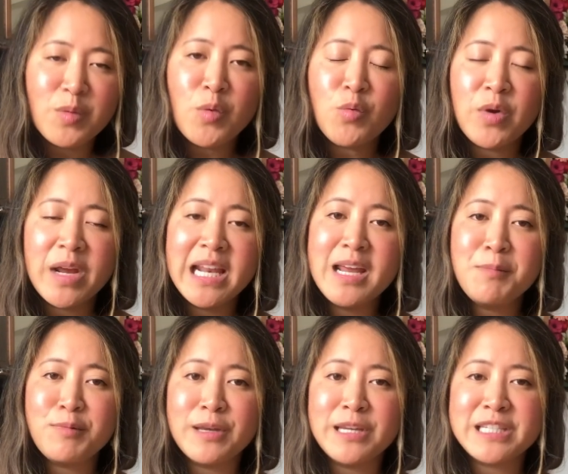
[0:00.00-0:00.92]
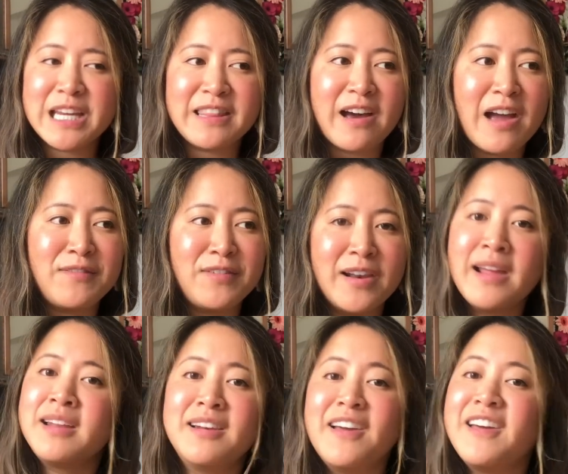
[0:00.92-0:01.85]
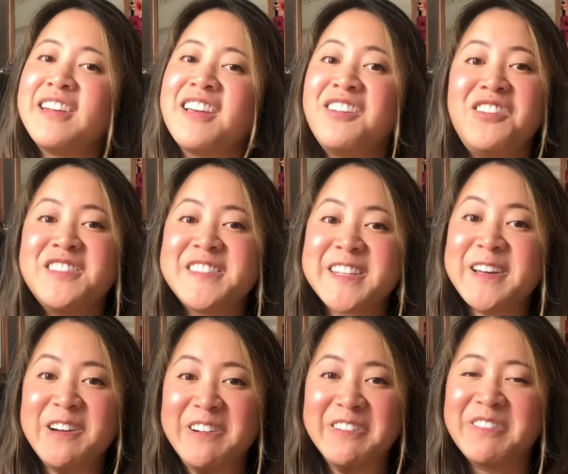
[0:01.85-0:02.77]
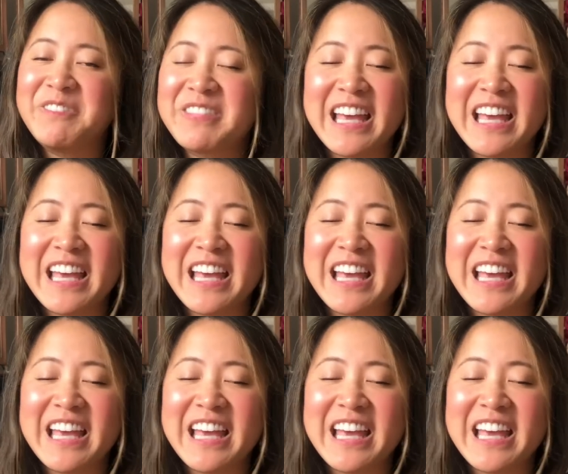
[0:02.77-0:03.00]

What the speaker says: really appreciate that I've learned a new skill